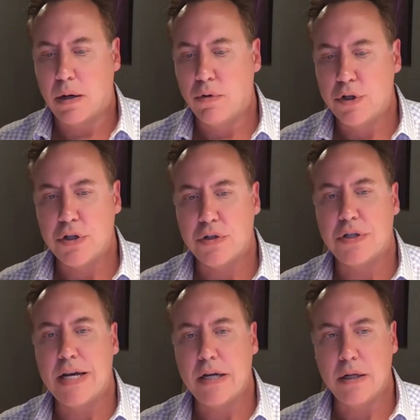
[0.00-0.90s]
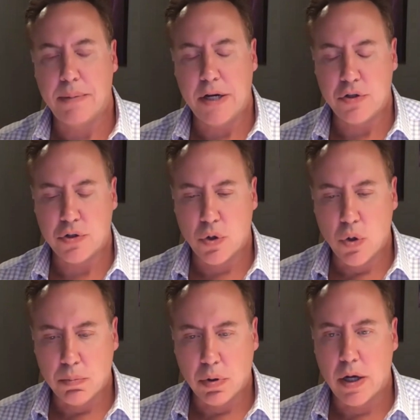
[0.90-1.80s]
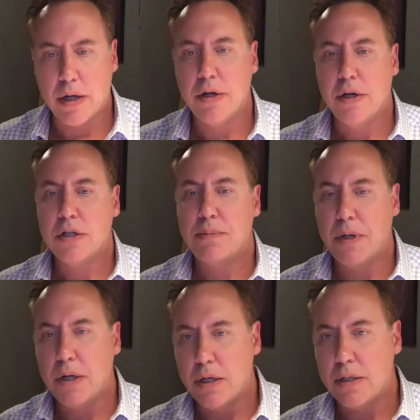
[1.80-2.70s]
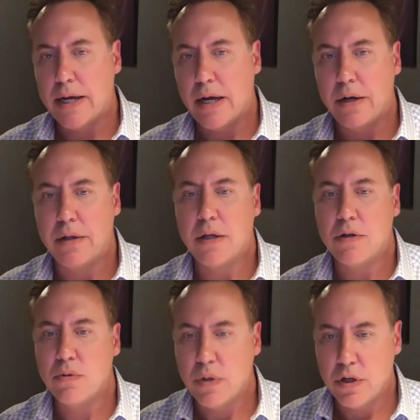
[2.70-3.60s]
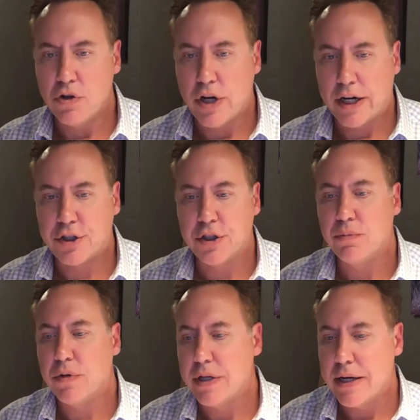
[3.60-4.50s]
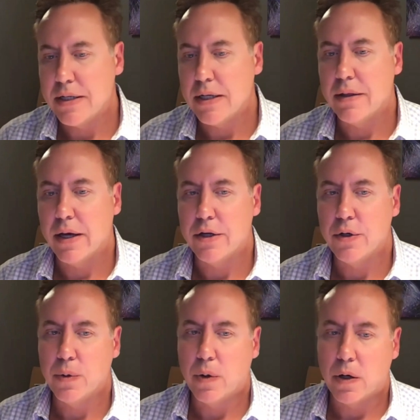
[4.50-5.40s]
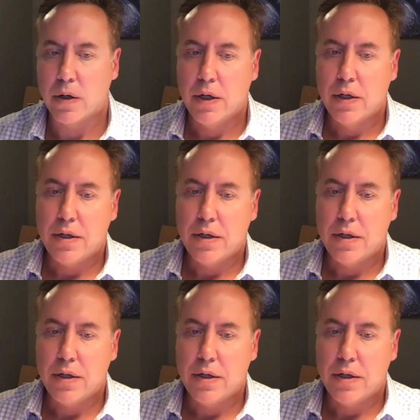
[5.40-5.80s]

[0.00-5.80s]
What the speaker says: which is taking the patient's own blood, spinning it down, and then doing an injection with the idea that you are